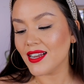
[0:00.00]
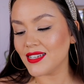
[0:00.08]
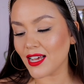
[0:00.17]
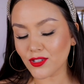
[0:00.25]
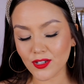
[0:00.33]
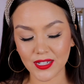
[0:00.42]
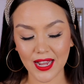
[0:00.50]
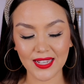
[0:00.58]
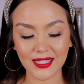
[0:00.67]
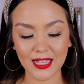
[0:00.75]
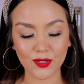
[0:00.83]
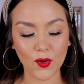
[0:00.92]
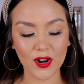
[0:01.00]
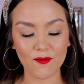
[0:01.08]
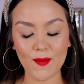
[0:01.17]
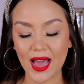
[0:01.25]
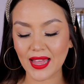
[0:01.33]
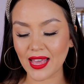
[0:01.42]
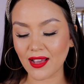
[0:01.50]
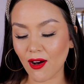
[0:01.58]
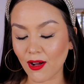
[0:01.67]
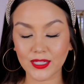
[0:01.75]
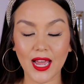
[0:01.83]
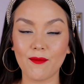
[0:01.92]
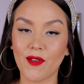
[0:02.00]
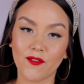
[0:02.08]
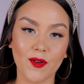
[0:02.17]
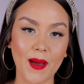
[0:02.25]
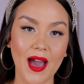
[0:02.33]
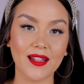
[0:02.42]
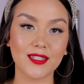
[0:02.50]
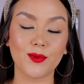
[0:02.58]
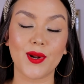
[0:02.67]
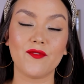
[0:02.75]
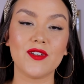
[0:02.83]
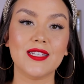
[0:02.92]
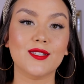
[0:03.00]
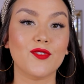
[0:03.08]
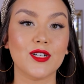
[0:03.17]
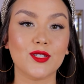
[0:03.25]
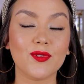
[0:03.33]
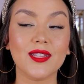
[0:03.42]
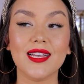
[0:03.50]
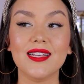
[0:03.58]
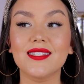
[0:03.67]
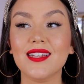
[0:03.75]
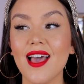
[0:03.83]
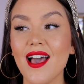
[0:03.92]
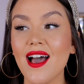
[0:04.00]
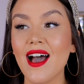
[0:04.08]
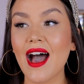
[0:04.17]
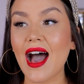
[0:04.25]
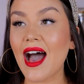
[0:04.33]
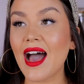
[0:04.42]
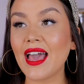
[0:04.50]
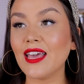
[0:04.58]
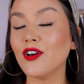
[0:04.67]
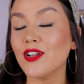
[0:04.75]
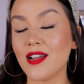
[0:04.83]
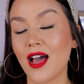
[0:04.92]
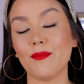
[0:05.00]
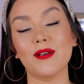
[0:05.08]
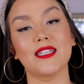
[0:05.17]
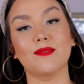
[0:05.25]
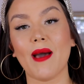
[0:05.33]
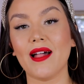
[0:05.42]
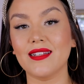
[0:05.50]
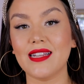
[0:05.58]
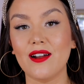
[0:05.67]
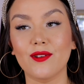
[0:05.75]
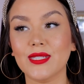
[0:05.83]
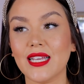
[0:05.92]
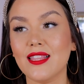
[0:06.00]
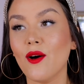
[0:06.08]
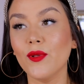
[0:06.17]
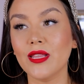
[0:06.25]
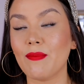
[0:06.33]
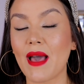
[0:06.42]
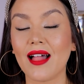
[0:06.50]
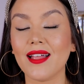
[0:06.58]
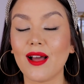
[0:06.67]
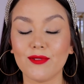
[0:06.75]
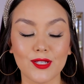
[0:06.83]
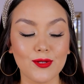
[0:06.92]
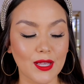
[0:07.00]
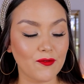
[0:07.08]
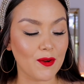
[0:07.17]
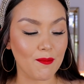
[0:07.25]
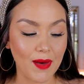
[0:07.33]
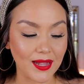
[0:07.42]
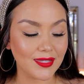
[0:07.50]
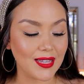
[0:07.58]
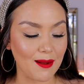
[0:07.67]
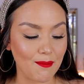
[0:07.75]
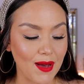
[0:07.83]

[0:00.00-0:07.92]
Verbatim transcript: Desert Dusk is one of my like all-time favorite palettes. Whenever this first released, I could not put this palette down. It was like the only palette I was using for months and